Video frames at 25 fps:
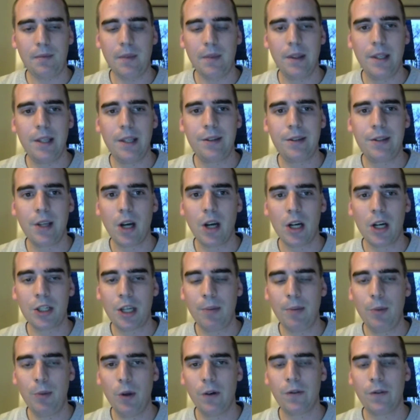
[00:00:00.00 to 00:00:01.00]
These
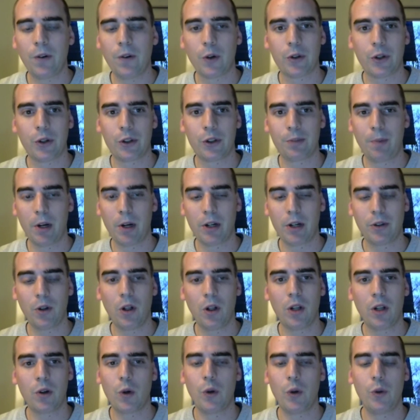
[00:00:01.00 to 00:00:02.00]
cigar-shaped UFOs are spotted
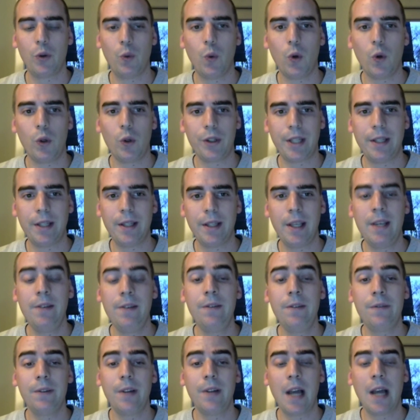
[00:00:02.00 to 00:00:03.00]
all around the world, and they
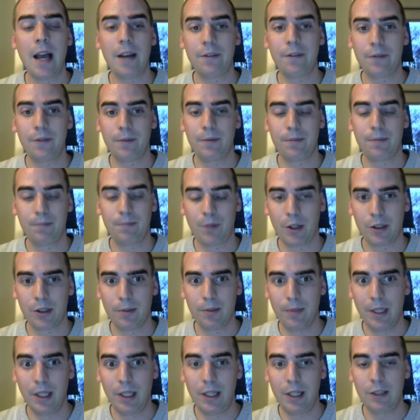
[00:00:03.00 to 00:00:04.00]
have
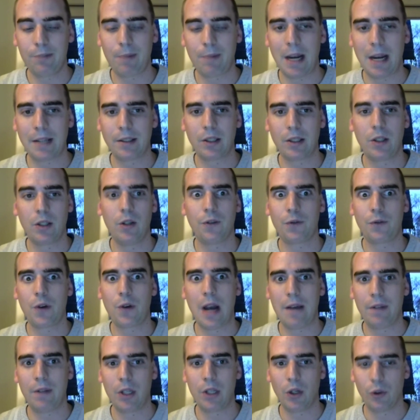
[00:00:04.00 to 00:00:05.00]
possibilities practically of
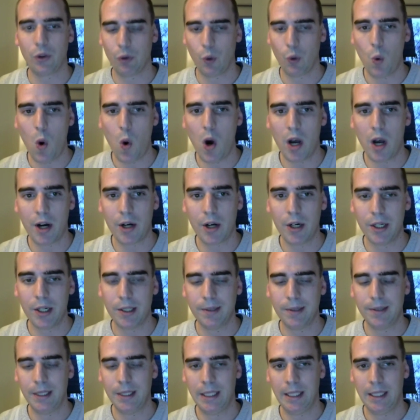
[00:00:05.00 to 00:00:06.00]
traveling
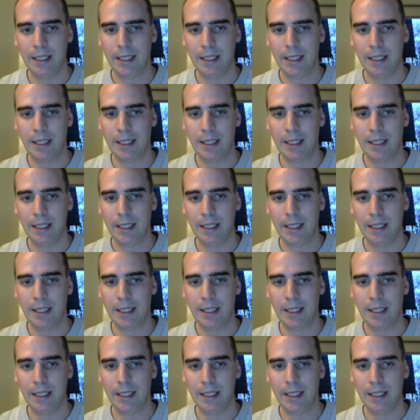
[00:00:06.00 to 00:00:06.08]
underwater.